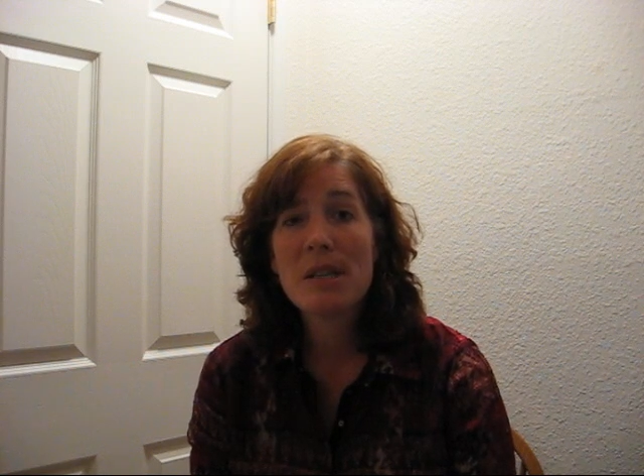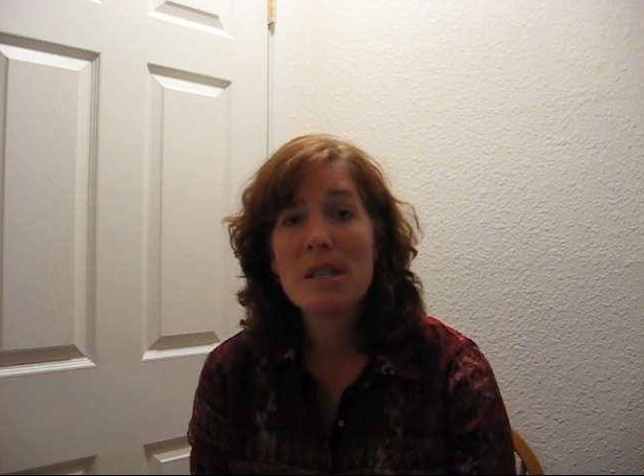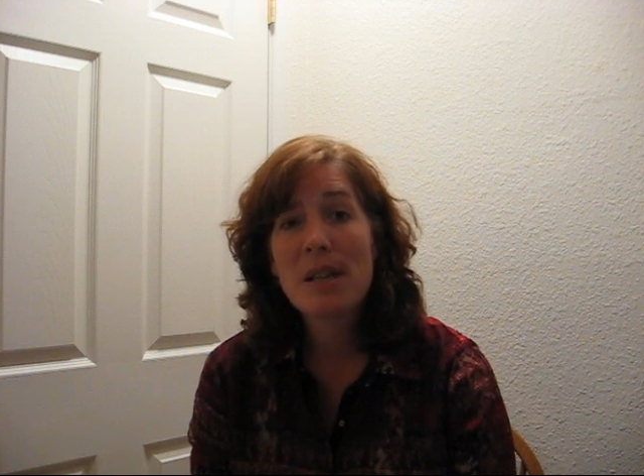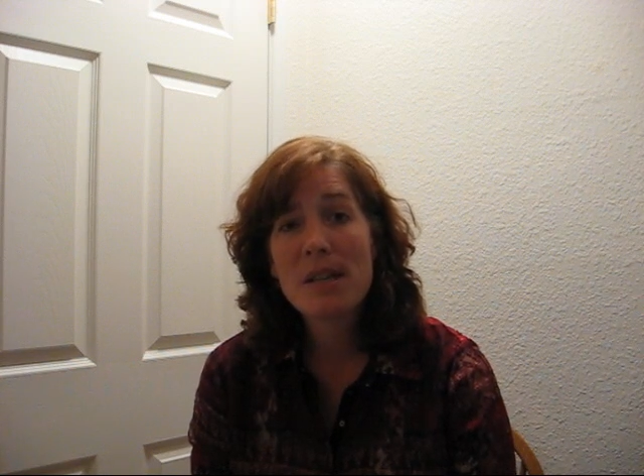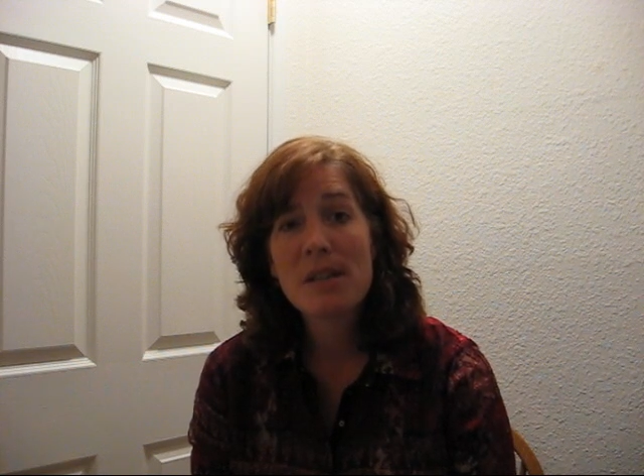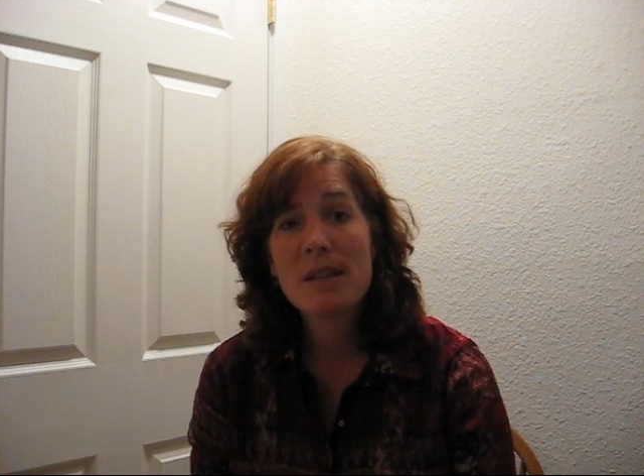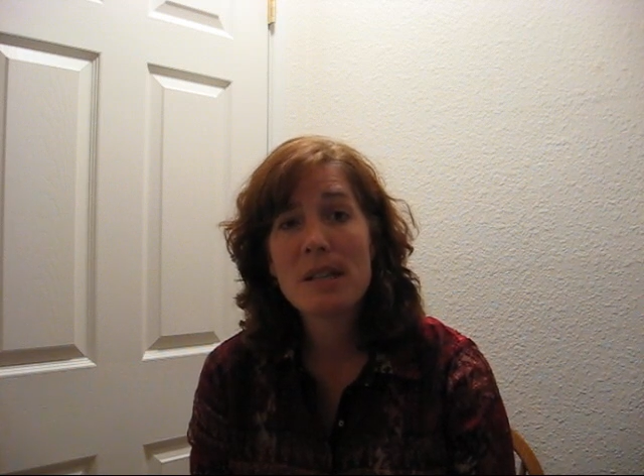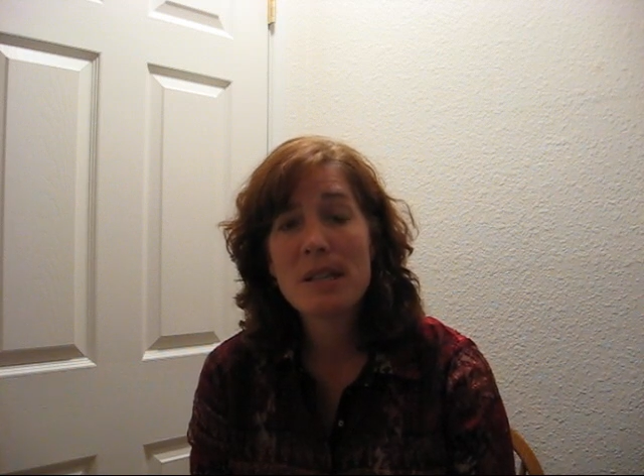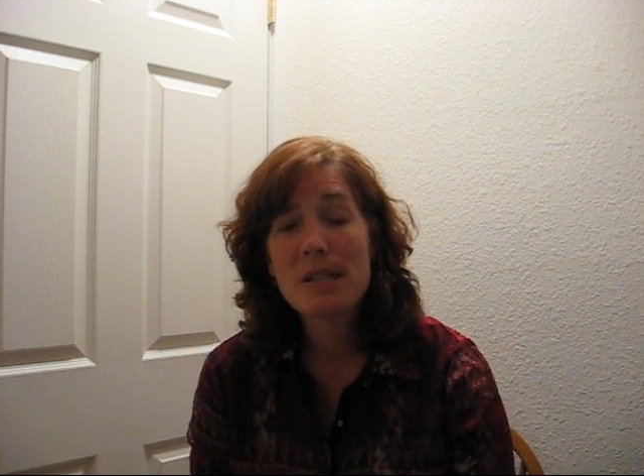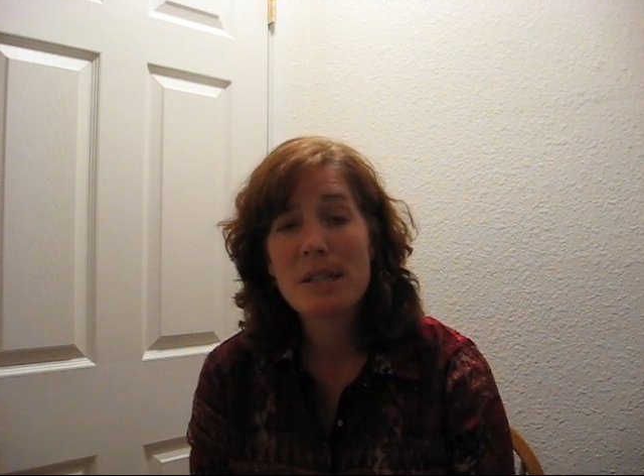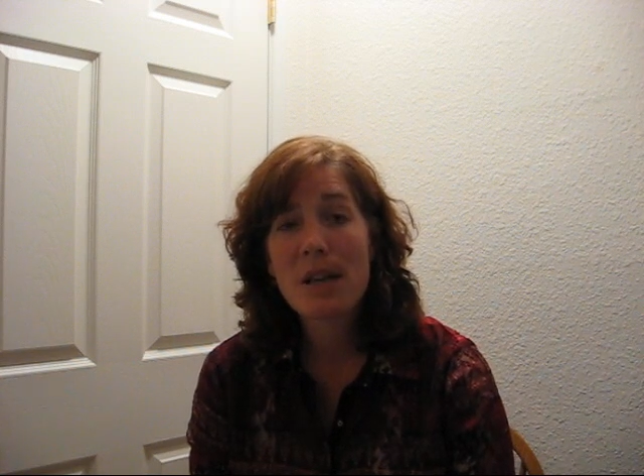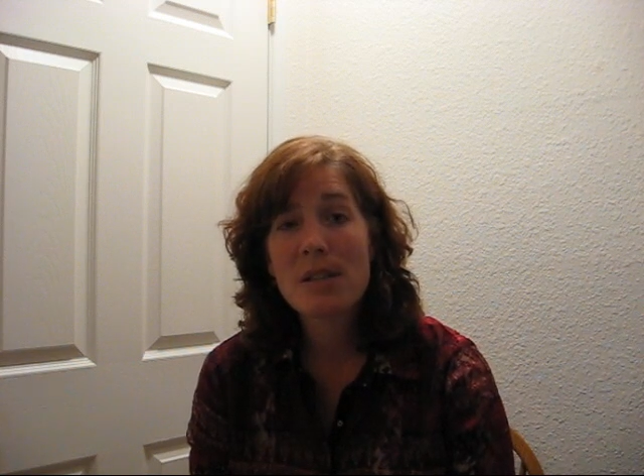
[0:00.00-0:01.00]
other on the
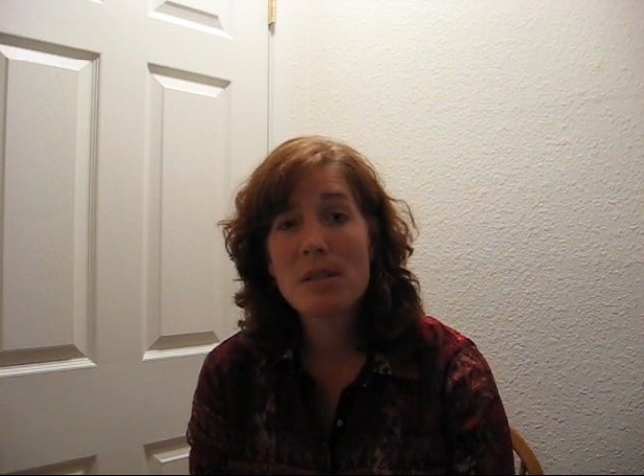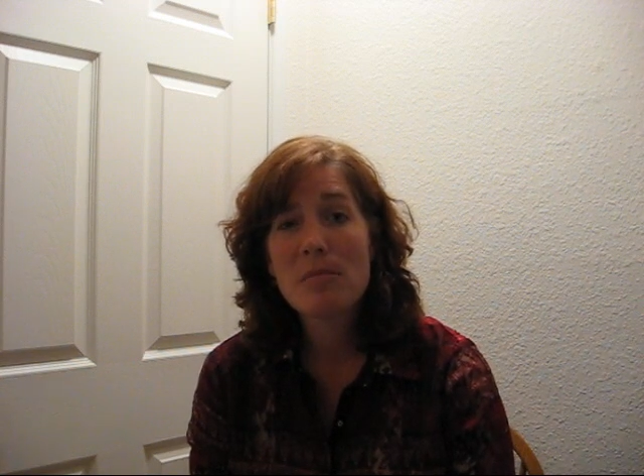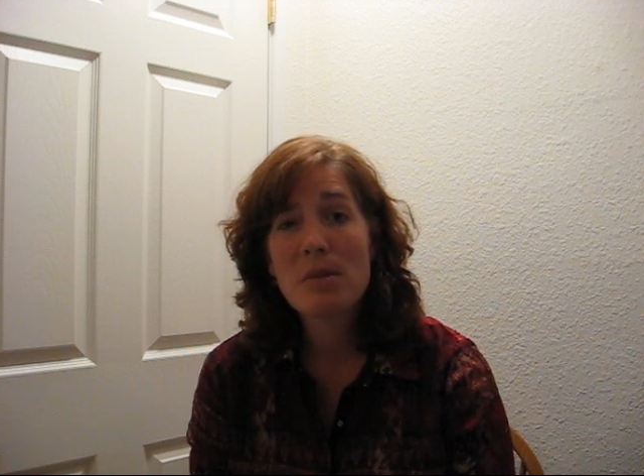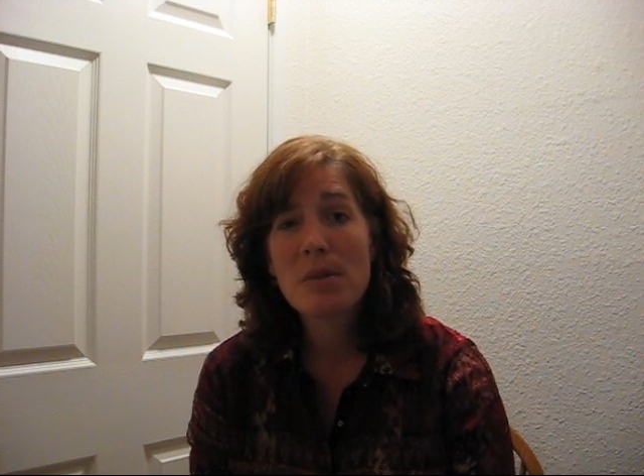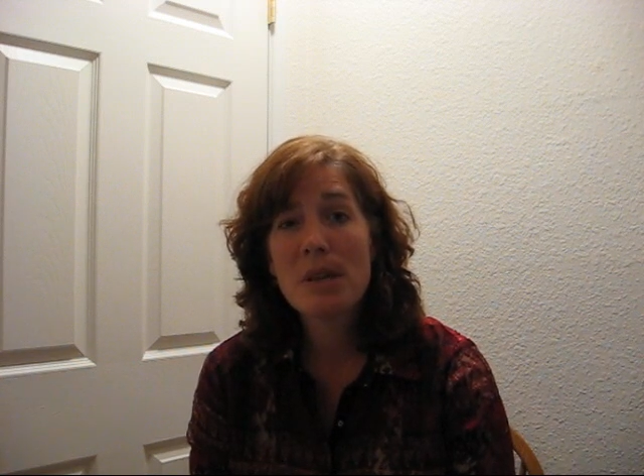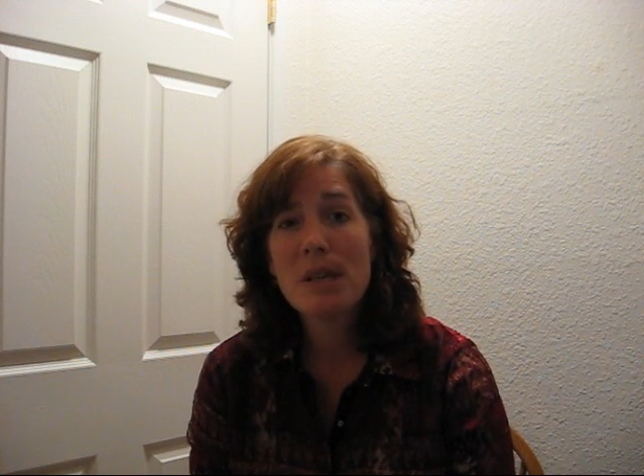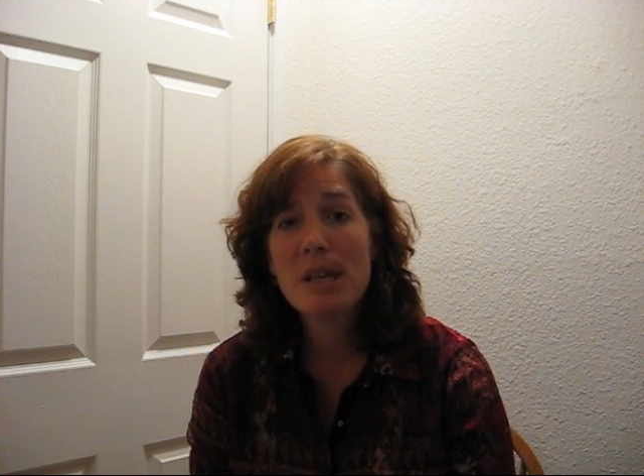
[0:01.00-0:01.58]
discussion board.